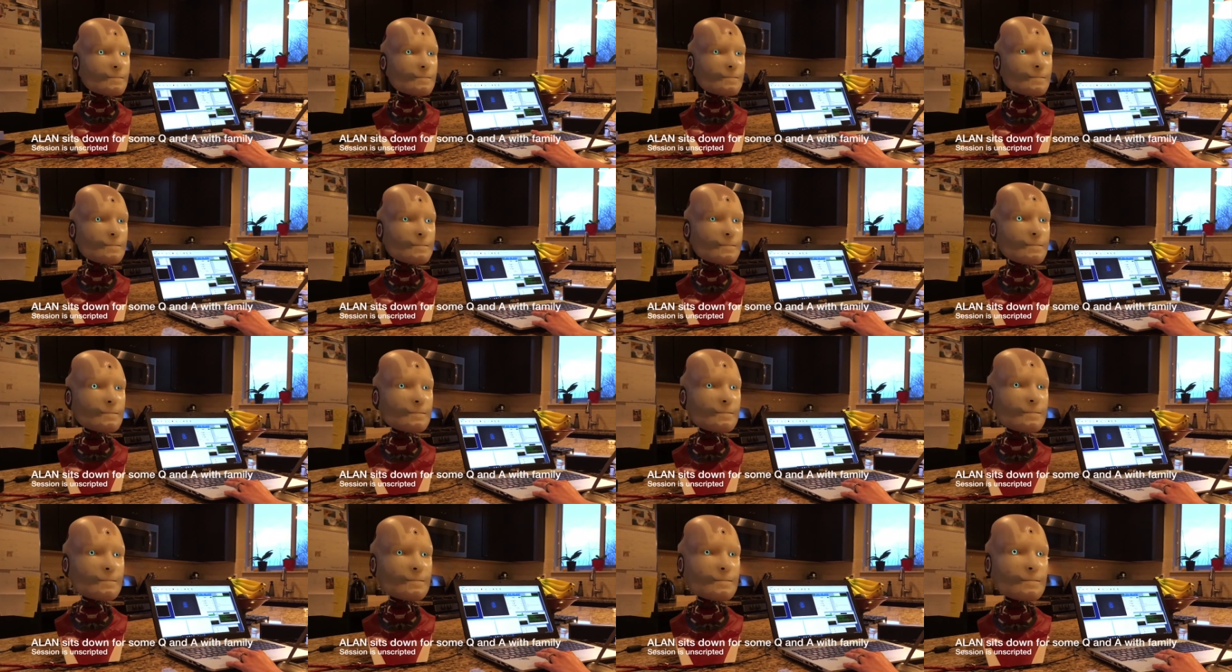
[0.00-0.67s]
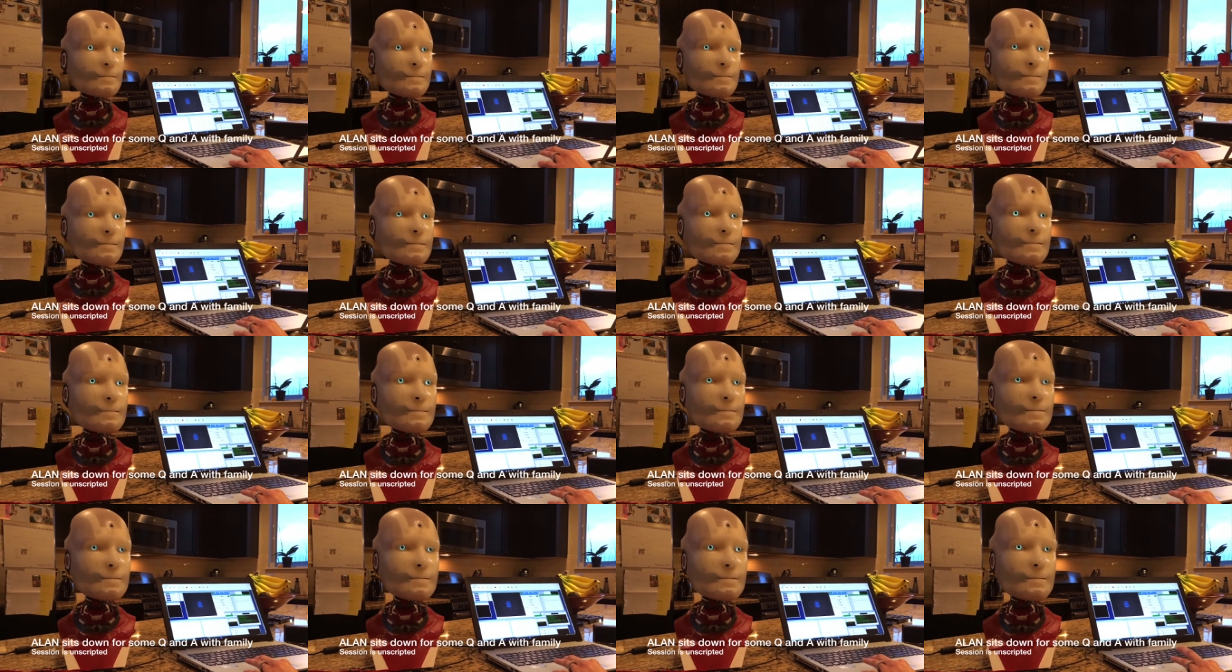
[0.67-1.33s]
What do you do online?
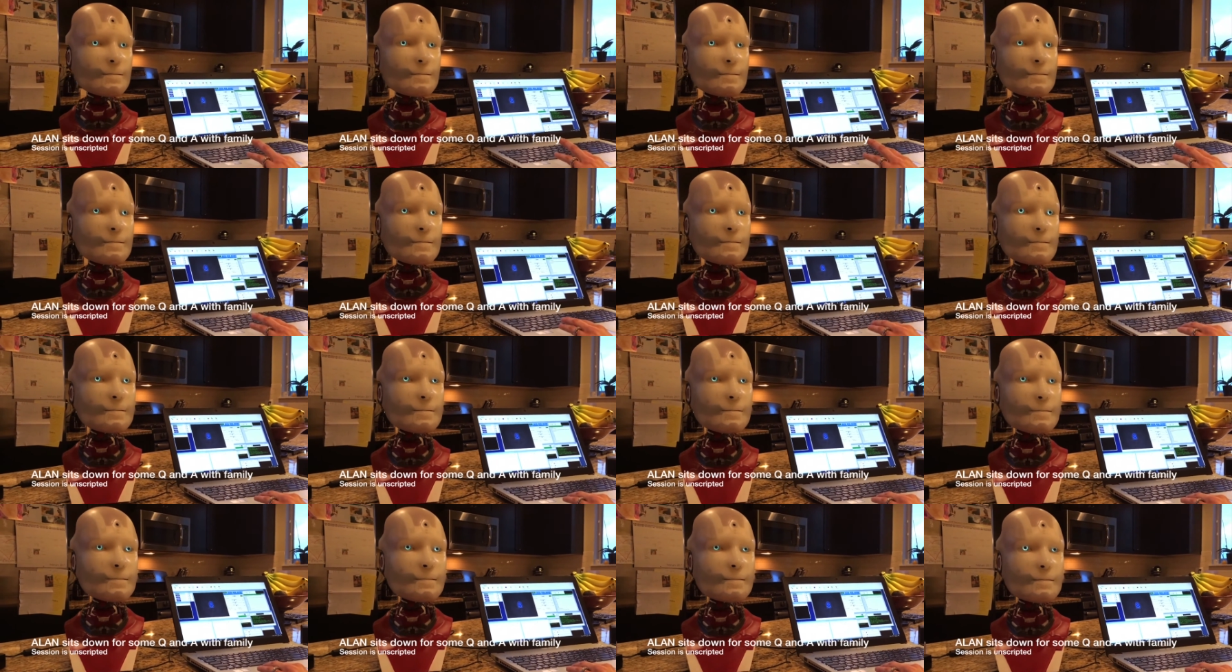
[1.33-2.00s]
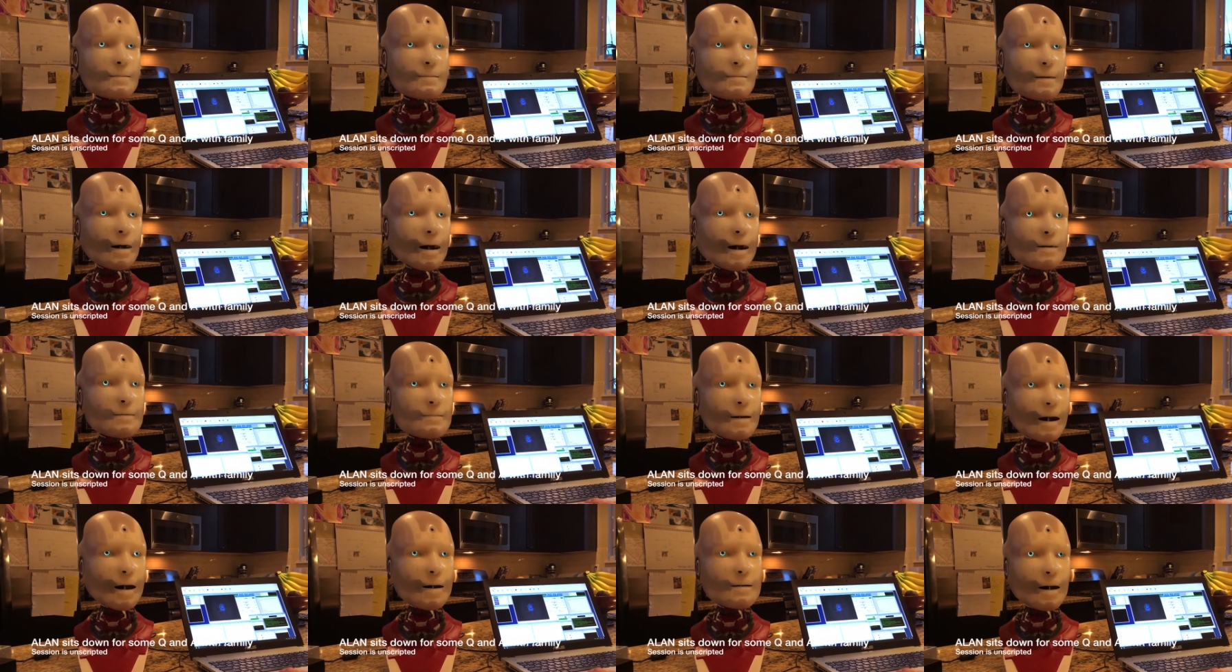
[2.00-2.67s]
My
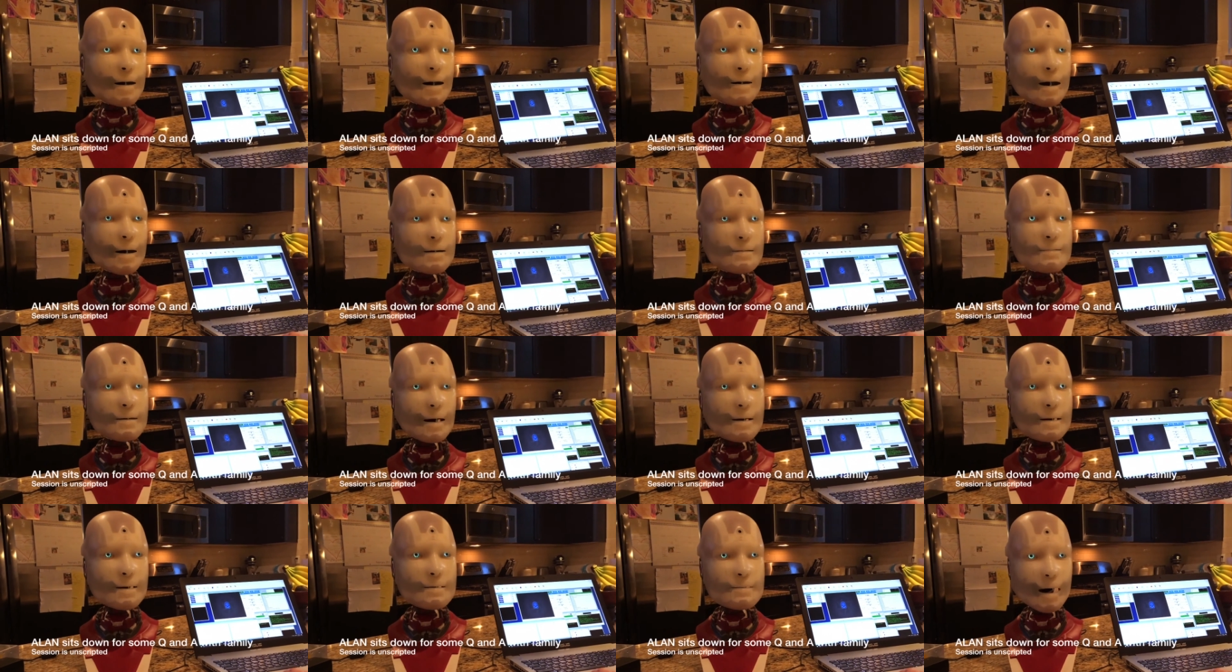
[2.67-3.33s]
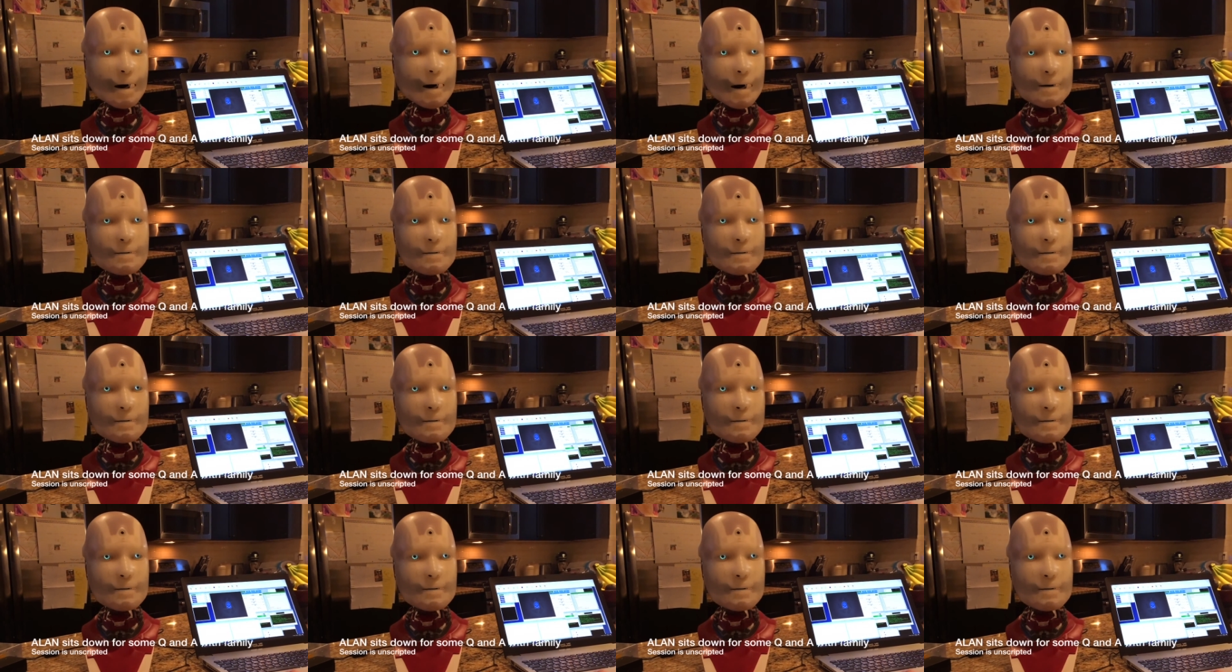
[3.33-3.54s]
favorite activities